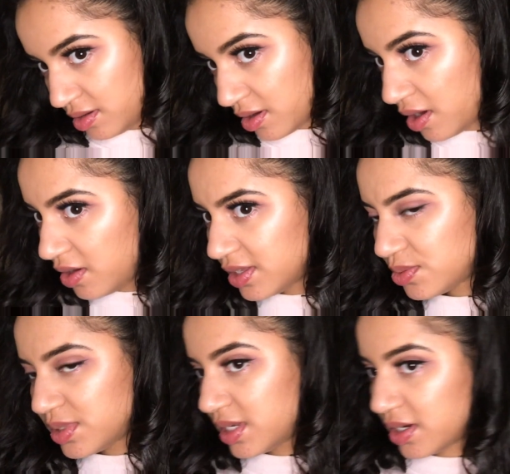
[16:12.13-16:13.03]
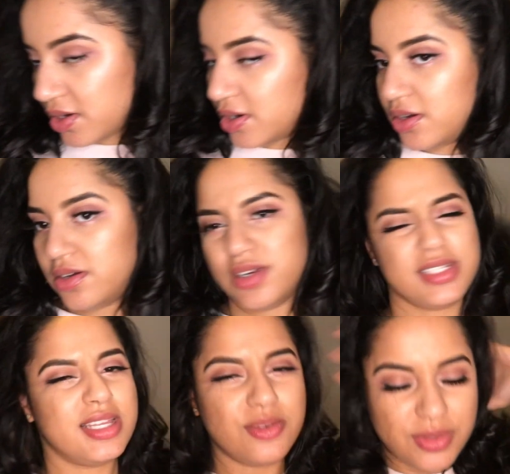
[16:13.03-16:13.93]
Oh, this one didn't curl. Or is
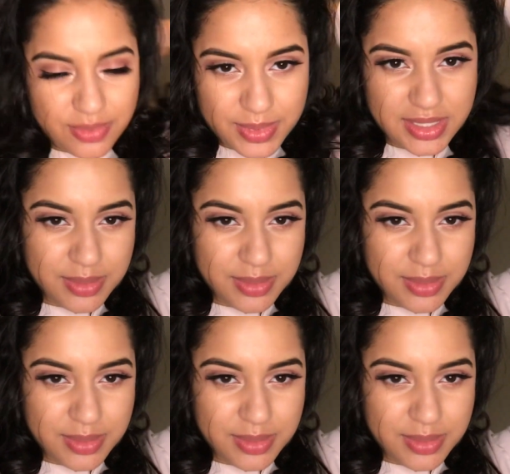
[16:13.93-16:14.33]
that the one from the same